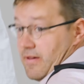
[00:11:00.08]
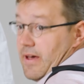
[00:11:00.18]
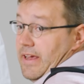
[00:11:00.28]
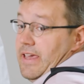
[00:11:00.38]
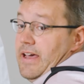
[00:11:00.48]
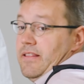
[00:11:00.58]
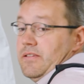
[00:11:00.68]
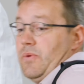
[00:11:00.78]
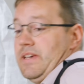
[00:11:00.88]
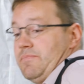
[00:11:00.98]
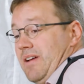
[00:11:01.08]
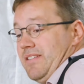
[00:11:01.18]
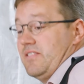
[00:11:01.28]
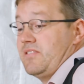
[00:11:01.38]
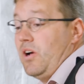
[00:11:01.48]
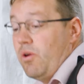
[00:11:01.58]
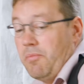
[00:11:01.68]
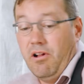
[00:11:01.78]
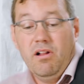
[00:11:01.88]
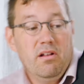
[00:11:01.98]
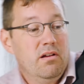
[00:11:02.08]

And again, this waist belt is stowable.